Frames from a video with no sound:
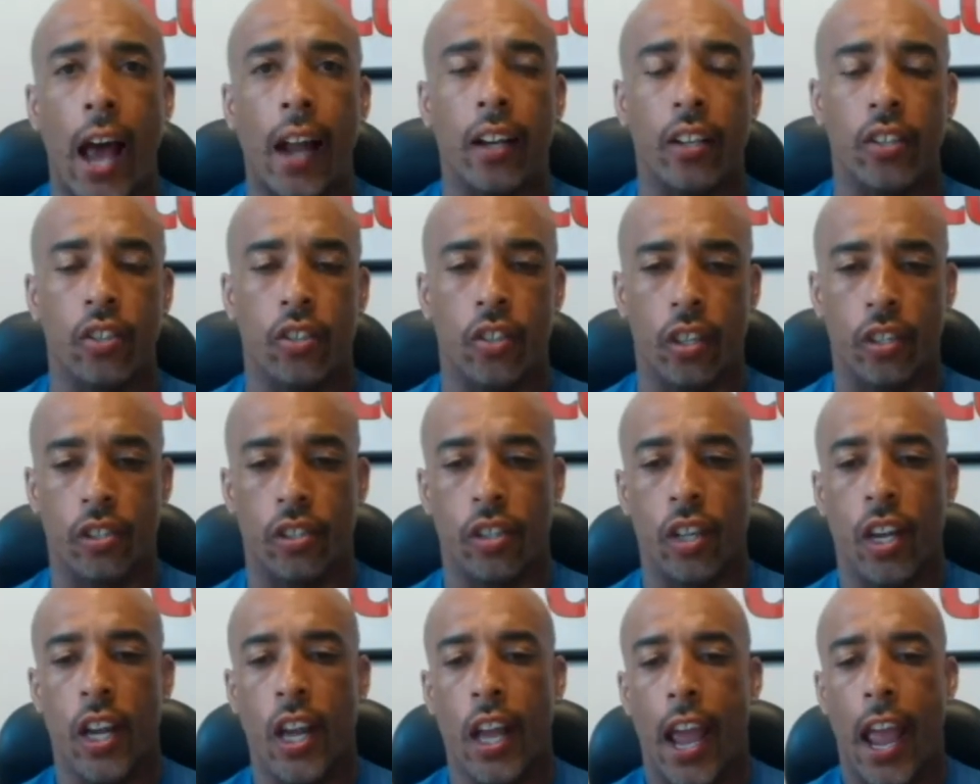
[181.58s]

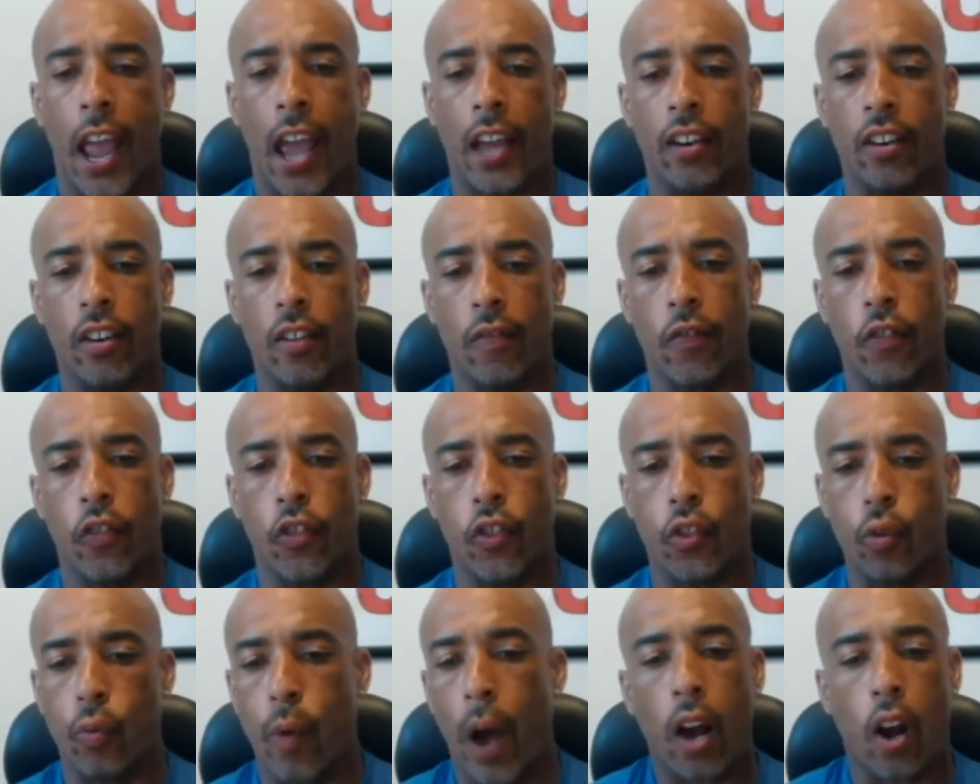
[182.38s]
challenges, and
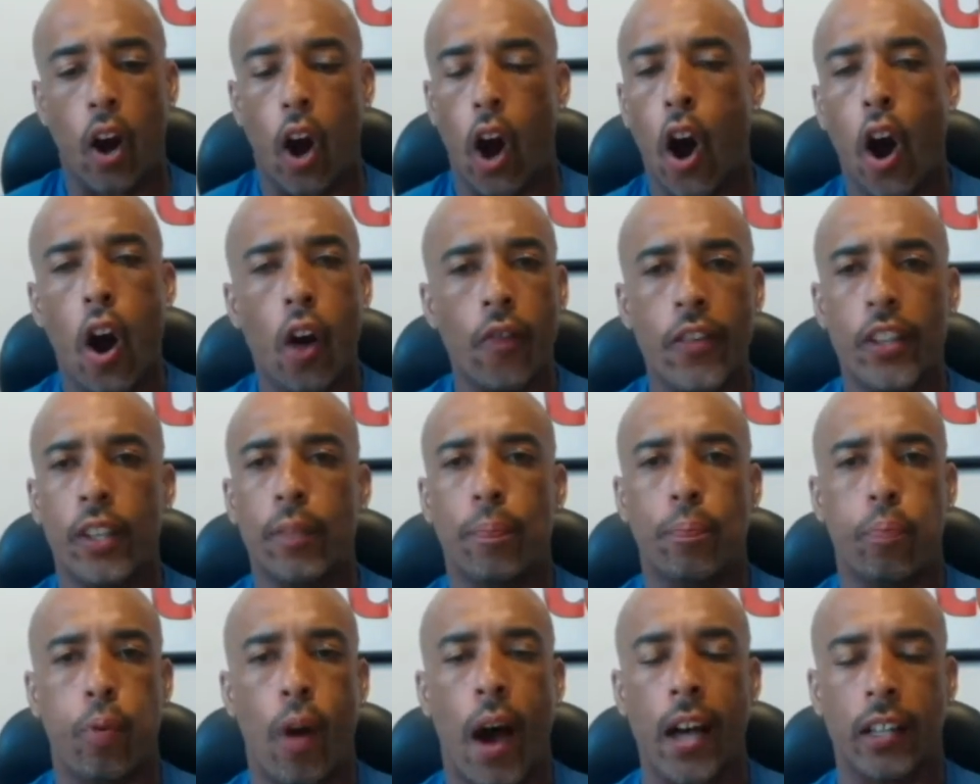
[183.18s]
throughout all
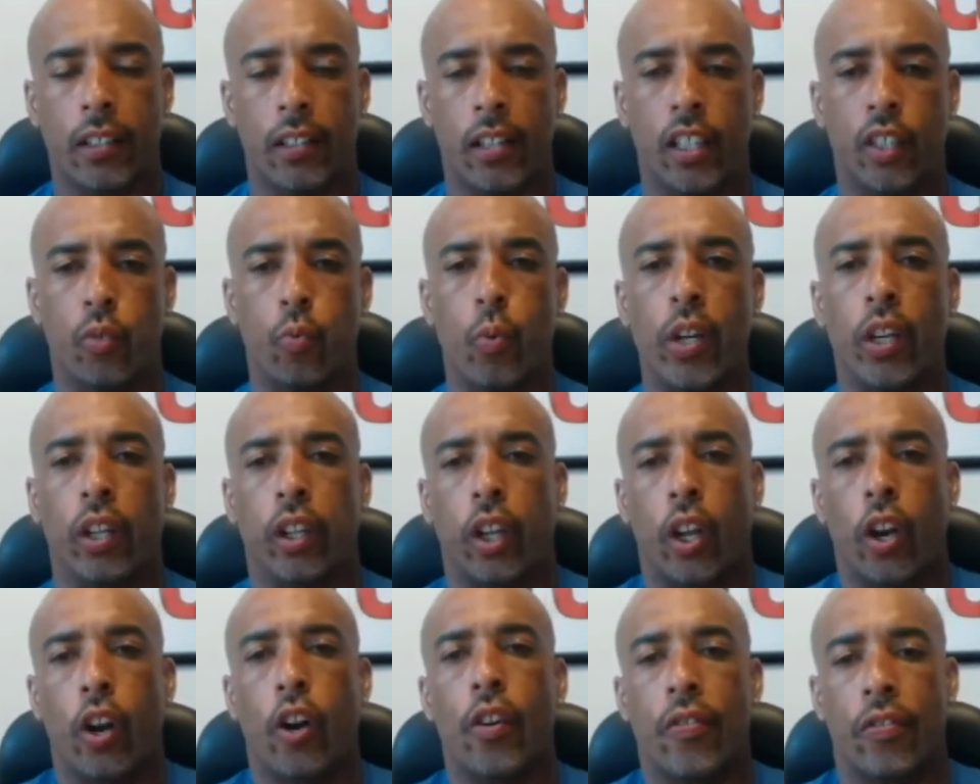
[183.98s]
this process, we
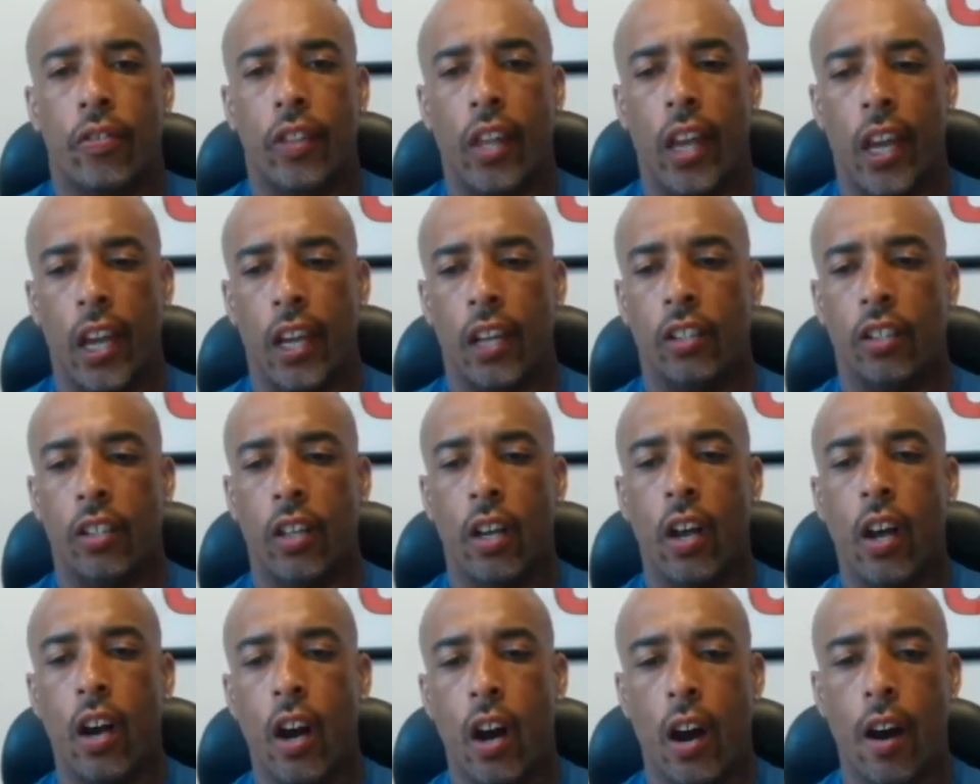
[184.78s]
learn things
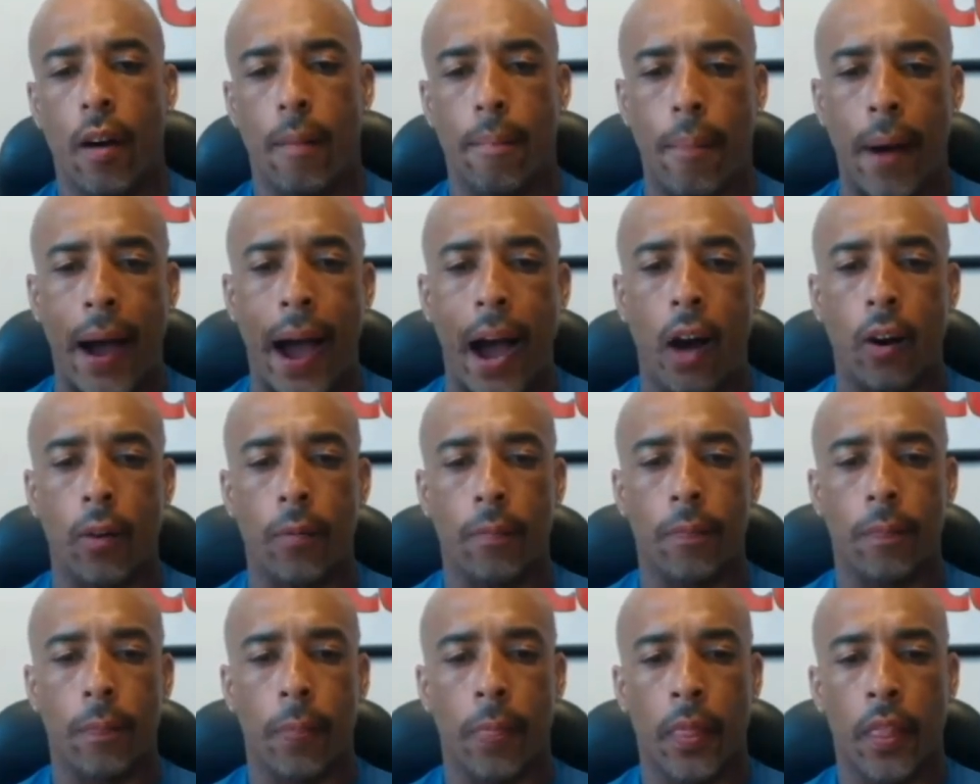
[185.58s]

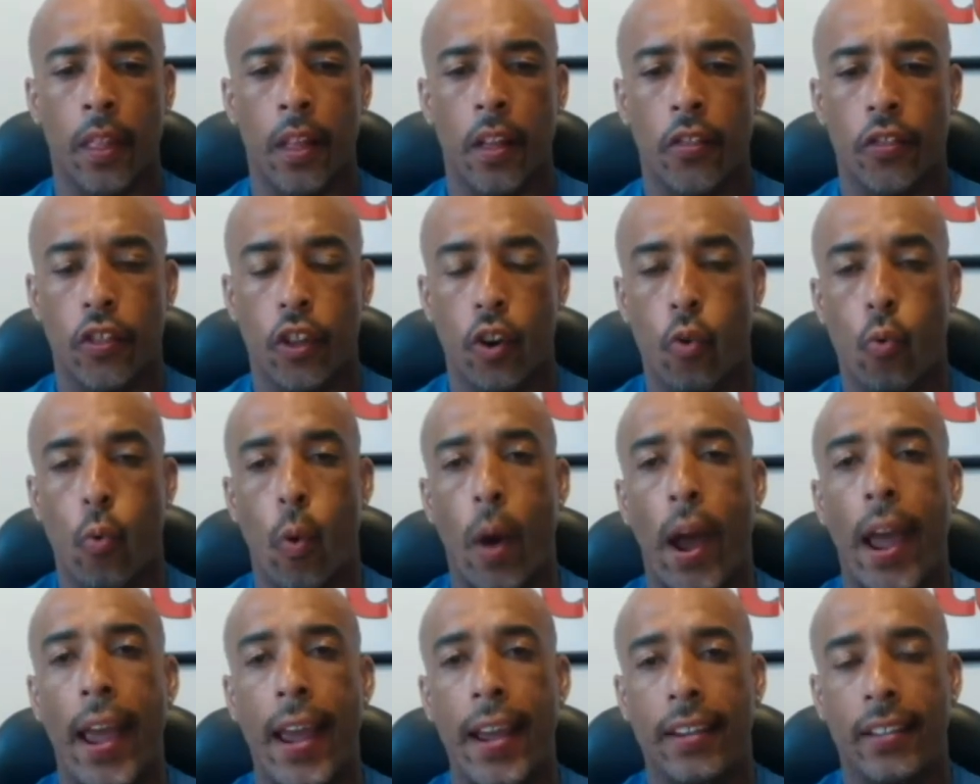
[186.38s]
about the
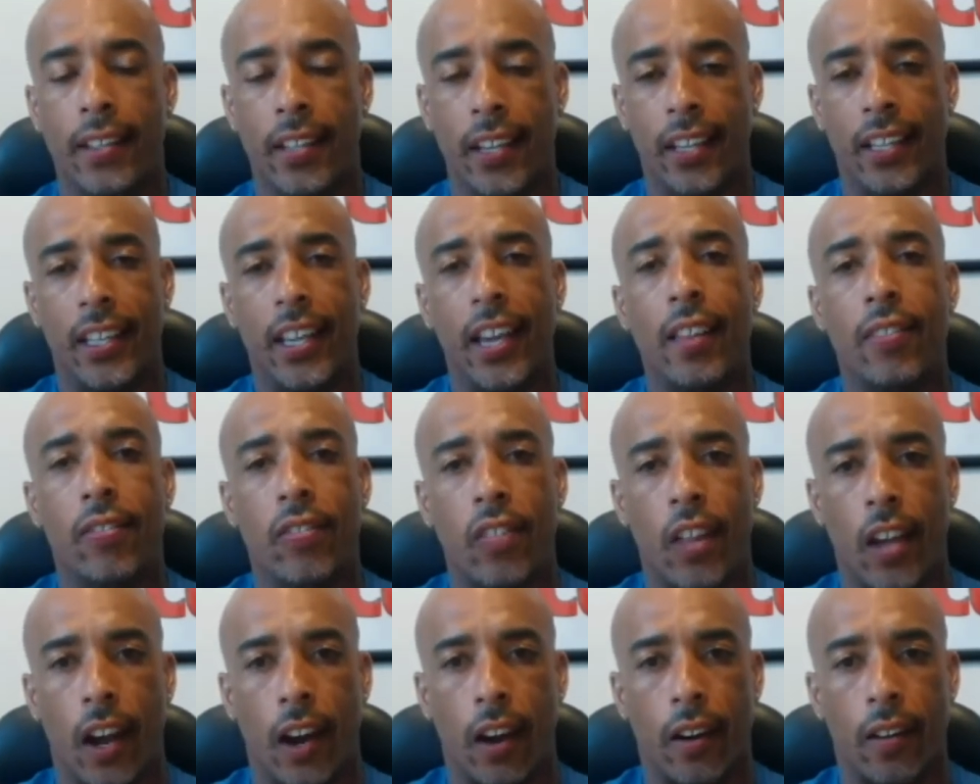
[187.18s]
way to
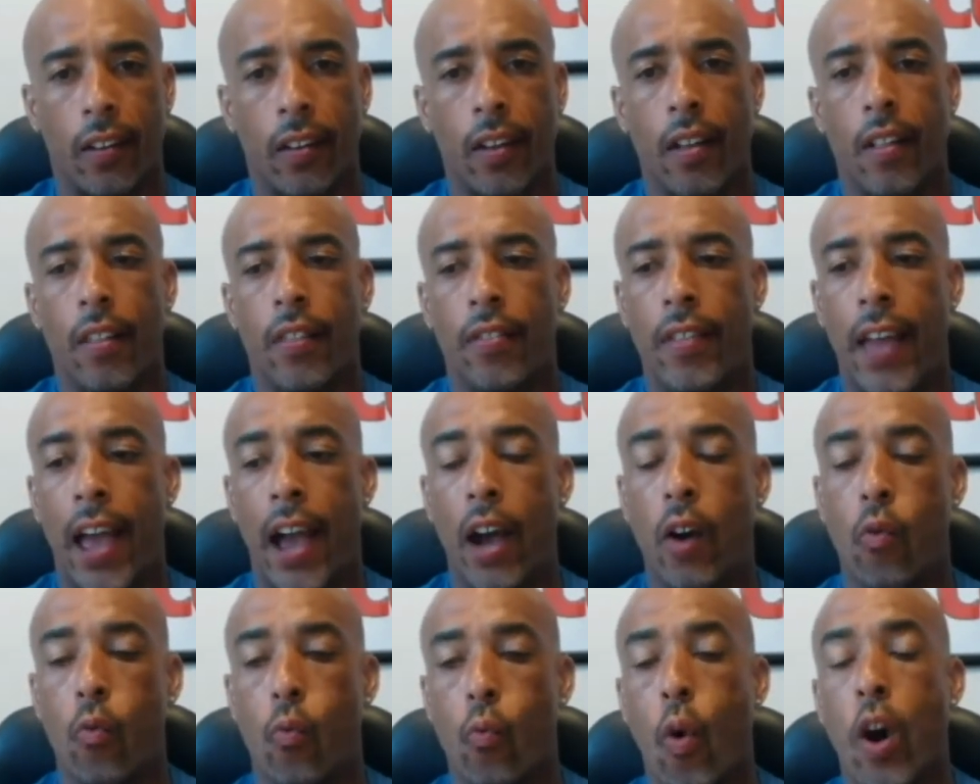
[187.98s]
get there
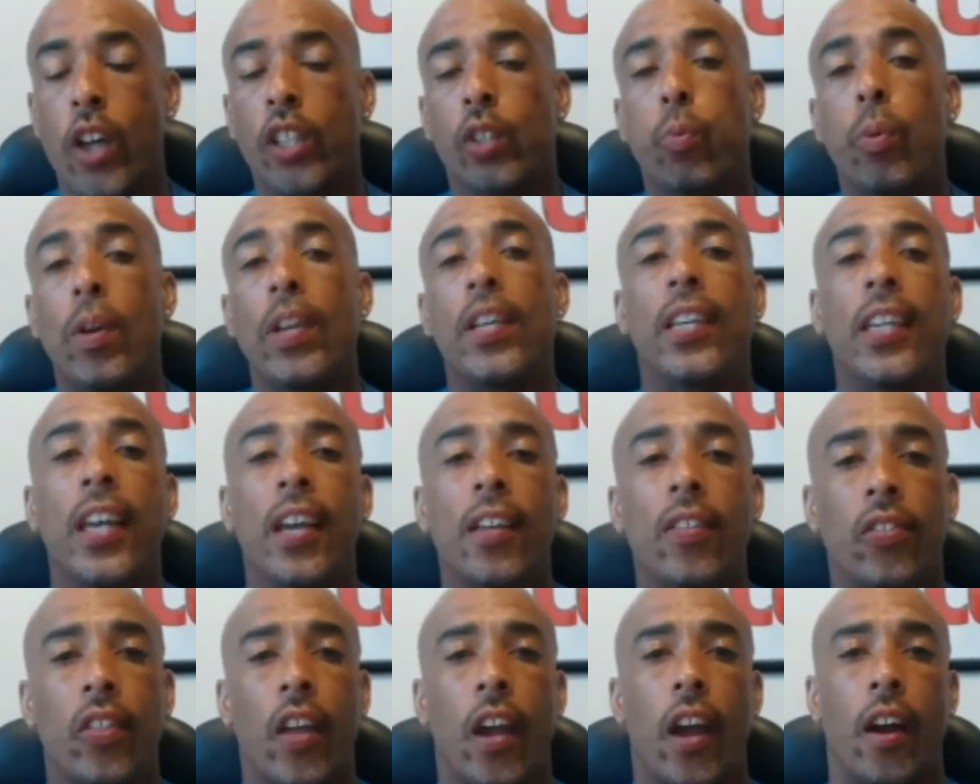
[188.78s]
that once we
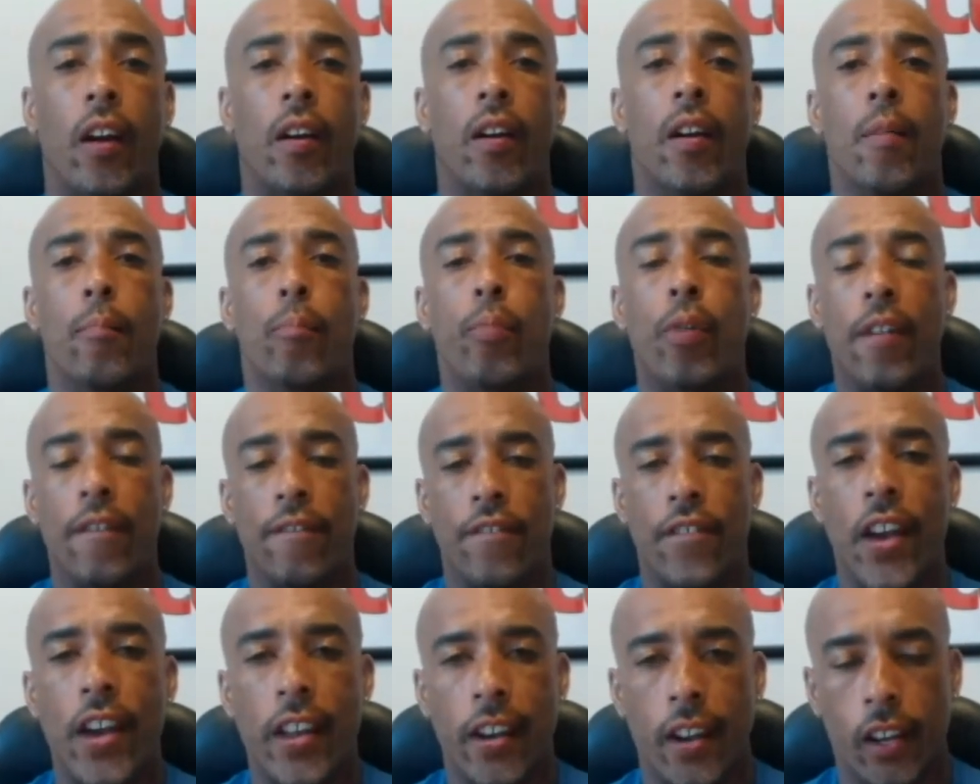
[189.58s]
get there,
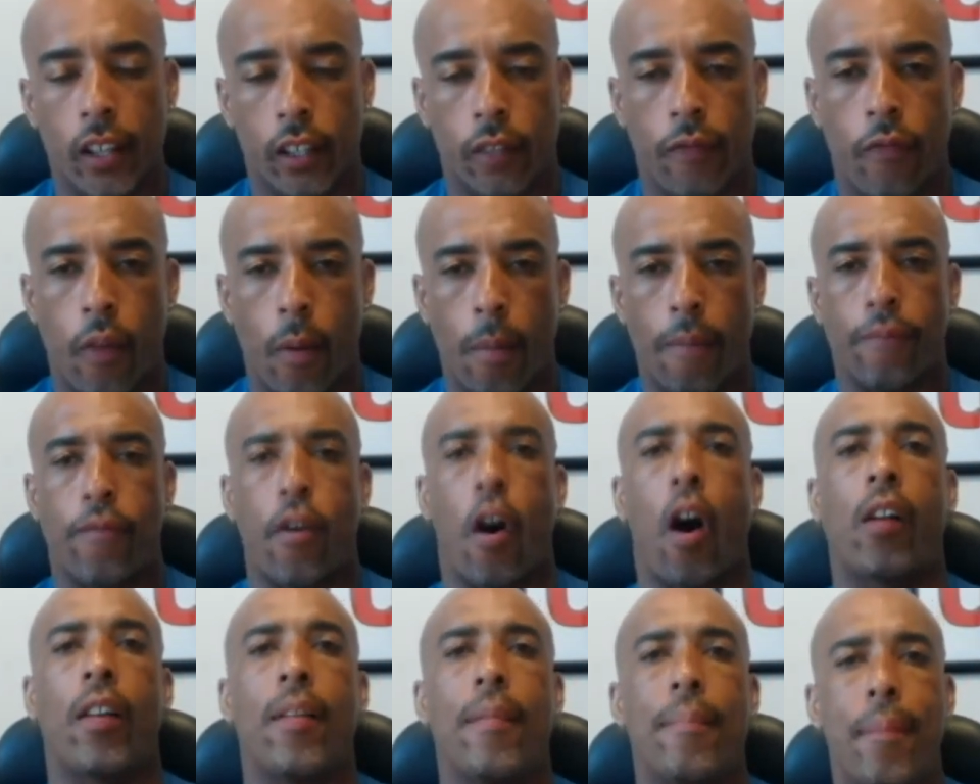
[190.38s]
prevent us from
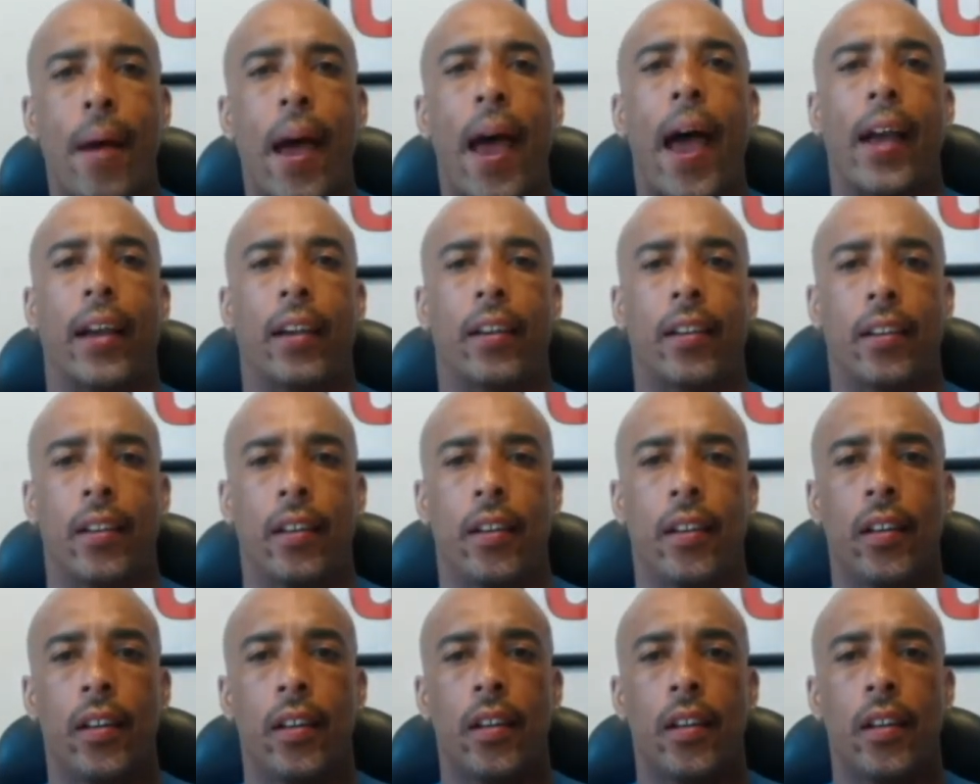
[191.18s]
falling back.